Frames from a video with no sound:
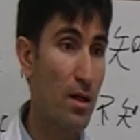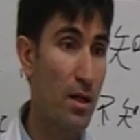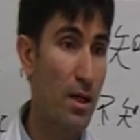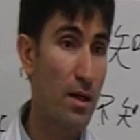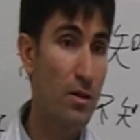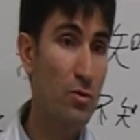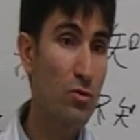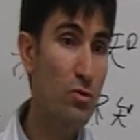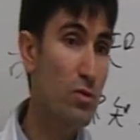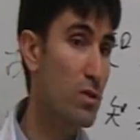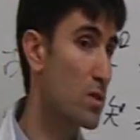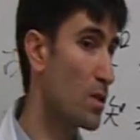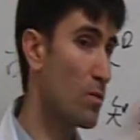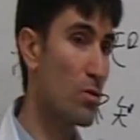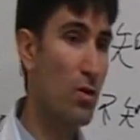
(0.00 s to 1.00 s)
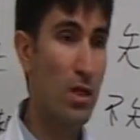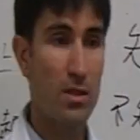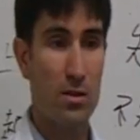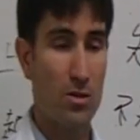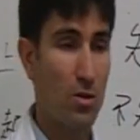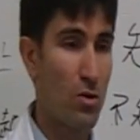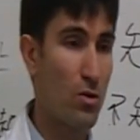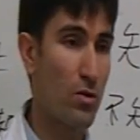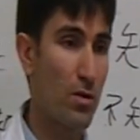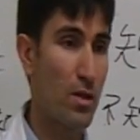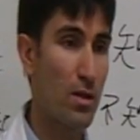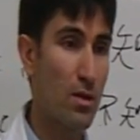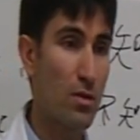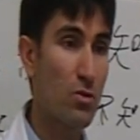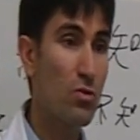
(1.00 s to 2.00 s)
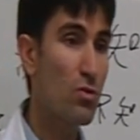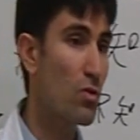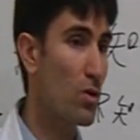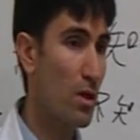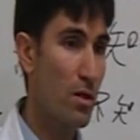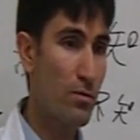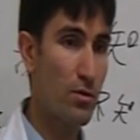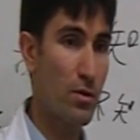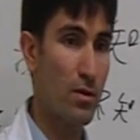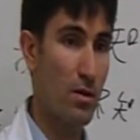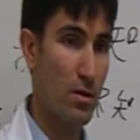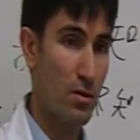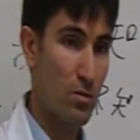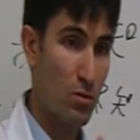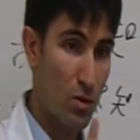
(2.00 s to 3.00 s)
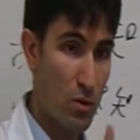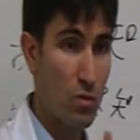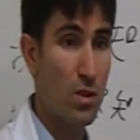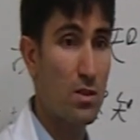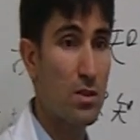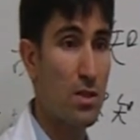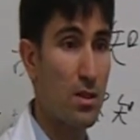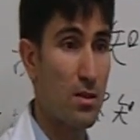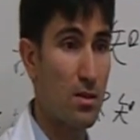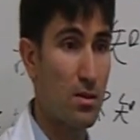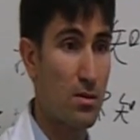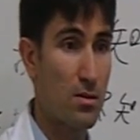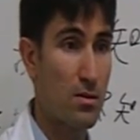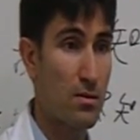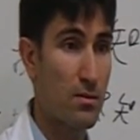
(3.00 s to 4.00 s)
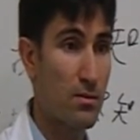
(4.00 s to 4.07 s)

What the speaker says: and you summarize the whole thing, you know everything with one sentence.